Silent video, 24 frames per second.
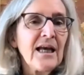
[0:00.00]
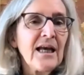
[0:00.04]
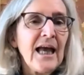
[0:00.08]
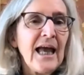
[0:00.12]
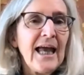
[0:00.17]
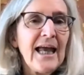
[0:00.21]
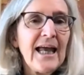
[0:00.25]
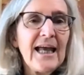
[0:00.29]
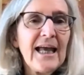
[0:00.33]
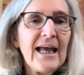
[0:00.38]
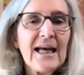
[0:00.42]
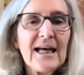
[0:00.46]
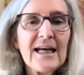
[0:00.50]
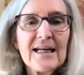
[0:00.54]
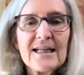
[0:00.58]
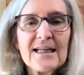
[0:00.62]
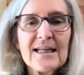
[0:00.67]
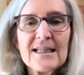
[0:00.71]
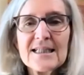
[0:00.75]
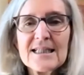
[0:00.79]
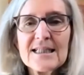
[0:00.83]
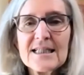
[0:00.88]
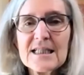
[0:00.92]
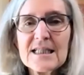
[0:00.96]

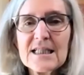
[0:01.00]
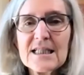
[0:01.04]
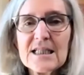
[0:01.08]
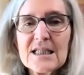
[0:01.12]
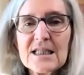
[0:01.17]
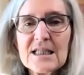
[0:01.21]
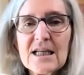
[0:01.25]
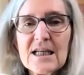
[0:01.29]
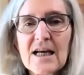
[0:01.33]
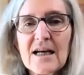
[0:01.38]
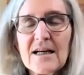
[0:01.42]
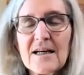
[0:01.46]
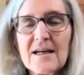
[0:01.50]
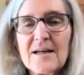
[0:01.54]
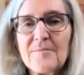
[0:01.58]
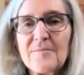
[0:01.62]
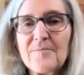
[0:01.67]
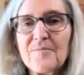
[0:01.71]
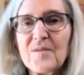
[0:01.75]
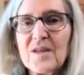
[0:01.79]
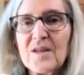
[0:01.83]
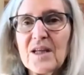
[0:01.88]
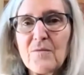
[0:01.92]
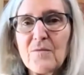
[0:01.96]
And
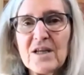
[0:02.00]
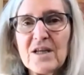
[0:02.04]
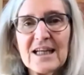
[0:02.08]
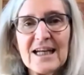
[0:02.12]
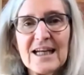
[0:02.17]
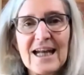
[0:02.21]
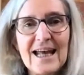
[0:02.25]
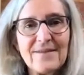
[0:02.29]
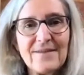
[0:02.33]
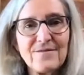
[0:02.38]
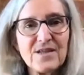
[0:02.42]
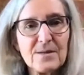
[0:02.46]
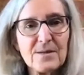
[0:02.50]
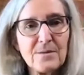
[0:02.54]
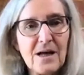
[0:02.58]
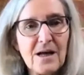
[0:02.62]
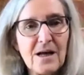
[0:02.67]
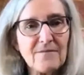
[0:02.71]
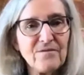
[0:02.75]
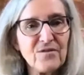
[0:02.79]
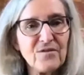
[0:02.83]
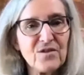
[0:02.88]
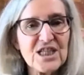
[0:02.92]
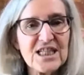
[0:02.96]
then we can have some
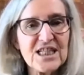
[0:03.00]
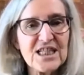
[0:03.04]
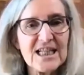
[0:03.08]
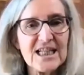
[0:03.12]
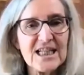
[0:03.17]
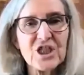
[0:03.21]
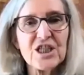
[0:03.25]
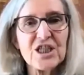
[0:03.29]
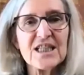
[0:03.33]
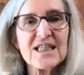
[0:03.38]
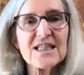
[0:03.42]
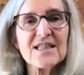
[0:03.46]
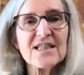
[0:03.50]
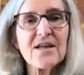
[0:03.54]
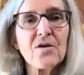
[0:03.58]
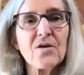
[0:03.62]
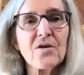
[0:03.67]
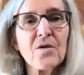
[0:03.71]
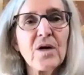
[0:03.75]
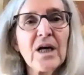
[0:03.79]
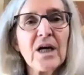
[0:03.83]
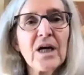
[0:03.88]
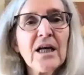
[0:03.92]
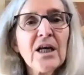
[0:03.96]
conversation.
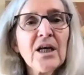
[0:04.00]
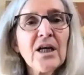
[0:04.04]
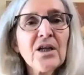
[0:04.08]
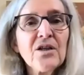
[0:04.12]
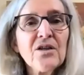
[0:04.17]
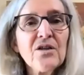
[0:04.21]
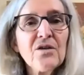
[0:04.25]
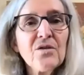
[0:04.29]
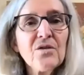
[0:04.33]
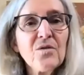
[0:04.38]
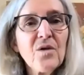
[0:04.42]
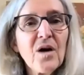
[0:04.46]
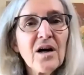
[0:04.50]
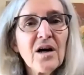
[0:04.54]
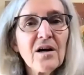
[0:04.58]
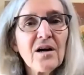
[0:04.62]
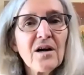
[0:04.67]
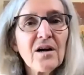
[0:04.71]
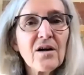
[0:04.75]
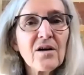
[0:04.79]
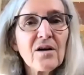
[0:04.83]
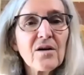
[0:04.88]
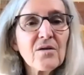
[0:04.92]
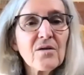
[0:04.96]
So you
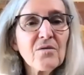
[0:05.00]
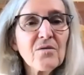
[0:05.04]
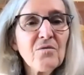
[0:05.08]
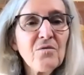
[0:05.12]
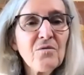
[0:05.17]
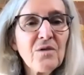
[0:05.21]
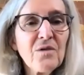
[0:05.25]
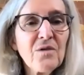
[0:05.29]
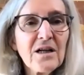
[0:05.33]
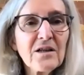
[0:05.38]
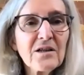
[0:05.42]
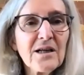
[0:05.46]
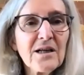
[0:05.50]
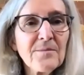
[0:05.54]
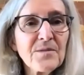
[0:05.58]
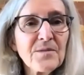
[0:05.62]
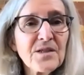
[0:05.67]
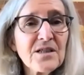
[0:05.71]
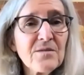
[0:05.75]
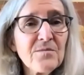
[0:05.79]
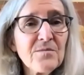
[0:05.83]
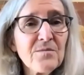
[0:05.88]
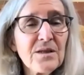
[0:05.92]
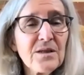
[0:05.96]
are welcome
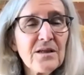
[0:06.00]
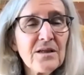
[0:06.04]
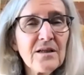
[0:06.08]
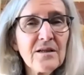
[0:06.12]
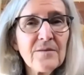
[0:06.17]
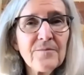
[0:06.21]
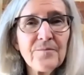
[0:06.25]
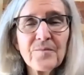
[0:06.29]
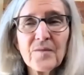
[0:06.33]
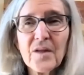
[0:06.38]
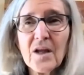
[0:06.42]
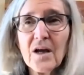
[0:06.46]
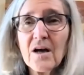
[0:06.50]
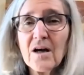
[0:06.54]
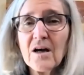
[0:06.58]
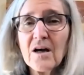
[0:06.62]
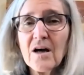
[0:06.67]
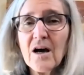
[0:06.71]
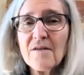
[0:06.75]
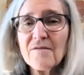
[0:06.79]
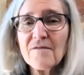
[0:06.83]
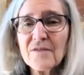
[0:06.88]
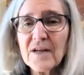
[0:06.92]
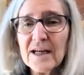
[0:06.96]
to be
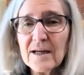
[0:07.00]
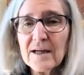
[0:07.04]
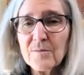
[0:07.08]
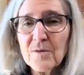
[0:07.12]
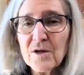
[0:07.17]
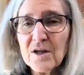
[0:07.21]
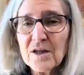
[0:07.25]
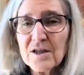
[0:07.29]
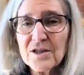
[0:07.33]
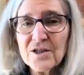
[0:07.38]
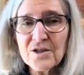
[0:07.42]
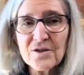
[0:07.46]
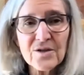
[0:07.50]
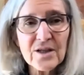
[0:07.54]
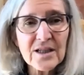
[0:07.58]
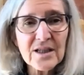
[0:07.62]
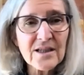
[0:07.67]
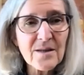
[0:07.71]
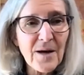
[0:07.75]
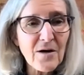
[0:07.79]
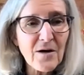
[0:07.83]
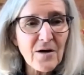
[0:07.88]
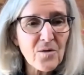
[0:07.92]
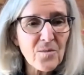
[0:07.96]
off camera during the
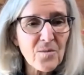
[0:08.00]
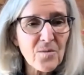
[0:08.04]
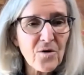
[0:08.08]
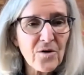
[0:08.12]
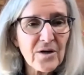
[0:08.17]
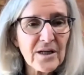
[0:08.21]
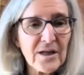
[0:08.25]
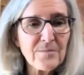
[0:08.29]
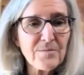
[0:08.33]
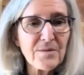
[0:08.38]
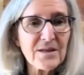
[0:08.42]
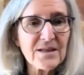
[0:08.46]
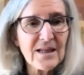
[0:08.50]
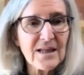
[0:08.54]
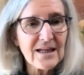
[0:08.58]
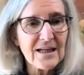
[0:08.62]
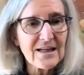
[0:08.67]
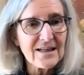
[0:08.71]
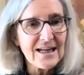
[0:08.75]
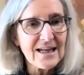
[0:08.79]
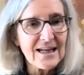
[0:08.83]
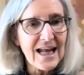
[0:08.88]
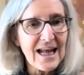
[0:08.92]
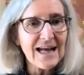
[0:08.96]
PowerPoint, but
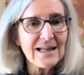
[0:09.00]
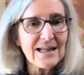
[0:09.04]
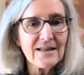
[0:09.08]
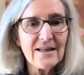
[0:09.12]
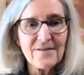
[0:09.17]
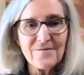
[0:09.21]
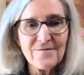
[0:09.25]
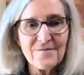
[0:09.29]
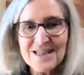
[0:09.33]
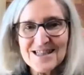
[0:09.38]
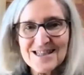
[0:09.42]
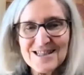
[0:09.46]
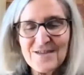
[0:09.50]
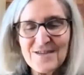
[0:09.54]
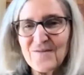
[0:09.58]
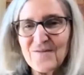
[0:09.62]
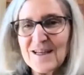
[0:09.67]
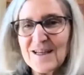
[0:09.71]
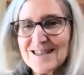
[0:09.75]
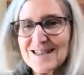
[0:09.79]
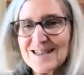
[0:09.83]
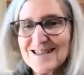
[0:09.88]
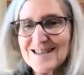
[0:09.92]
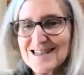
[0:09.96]
then I love to see
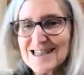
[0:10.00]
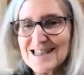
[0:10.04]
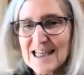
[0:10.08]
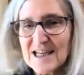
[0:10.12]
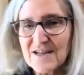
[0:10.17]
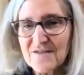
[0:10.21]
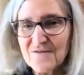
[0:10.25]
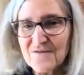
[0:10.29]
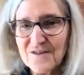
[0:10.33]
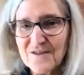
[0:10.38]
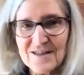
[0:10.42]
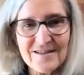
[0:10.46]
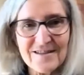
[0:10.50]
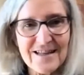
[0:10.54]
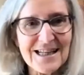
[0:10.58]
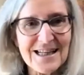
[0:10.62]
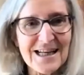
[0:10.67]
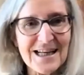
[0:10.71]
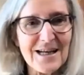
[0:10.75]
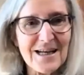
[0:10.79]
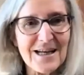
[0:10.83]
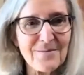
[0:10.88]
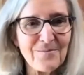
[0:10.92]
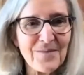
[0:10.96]
faces. I feel like
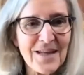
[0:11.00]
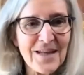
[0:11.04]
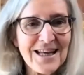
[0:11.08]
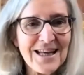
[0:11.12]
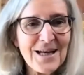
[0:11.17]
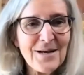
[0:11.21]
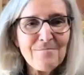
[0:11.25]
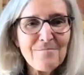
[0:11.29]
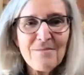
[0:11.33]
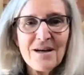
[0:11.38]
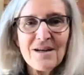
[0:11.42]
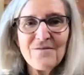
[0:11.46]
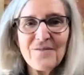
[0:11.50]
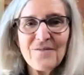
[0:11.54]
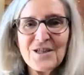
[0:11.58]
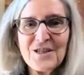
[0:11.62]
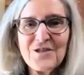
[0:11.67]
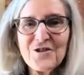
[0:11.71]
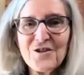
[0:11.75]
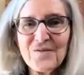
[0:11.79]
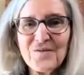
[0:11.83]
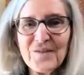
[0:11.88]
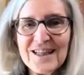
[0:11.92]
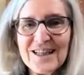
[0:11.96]
my
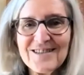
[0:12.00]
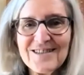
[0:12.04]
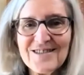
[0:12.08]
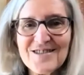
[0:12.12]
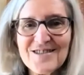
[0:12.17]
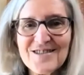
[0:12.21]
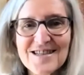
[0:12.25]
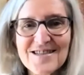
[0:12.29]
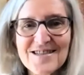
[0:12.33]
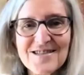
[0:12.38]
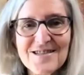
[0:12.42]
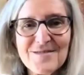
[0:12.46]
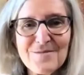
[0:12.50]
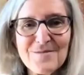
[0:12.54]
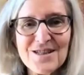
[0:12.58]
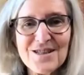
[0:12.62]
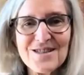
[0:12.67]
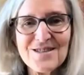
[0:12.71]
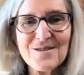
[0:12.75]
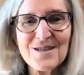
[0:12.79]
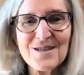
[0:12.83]
ventral vagal system is